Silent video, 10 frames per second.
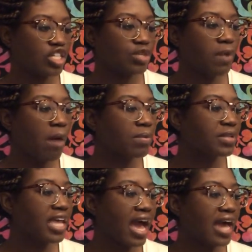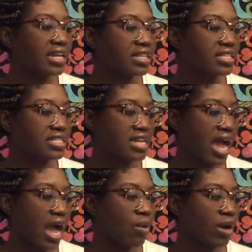She probably had at least an
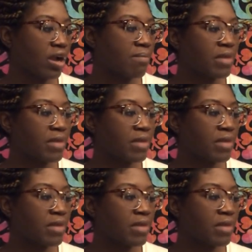hour,